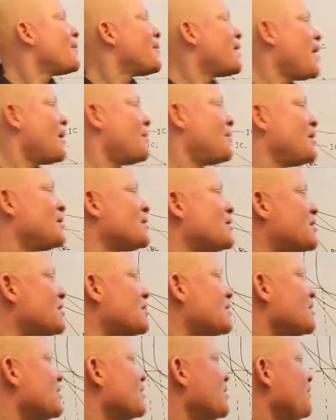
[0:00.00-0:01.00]
That
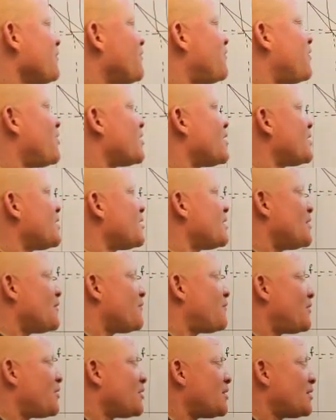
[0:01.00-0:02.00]
means for
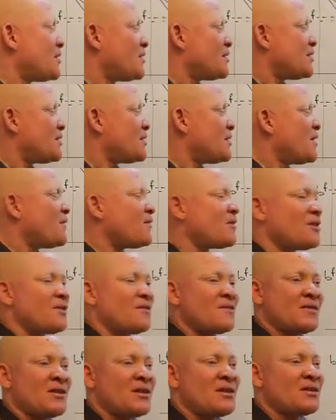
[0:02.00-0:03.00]
the level
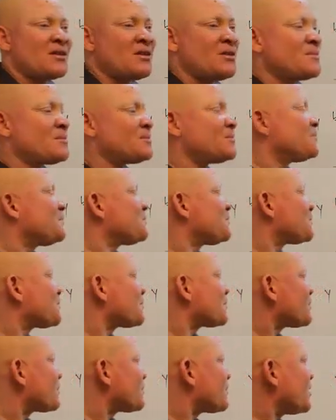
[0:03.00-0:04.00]
of income
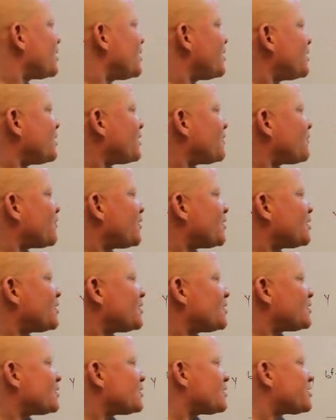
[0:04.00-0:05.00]
for
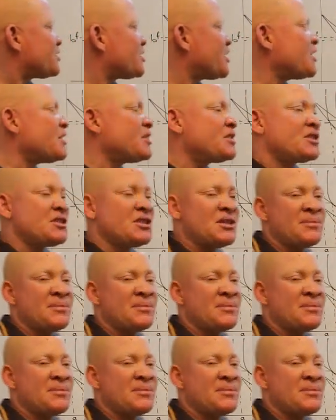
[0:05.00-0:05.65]
the change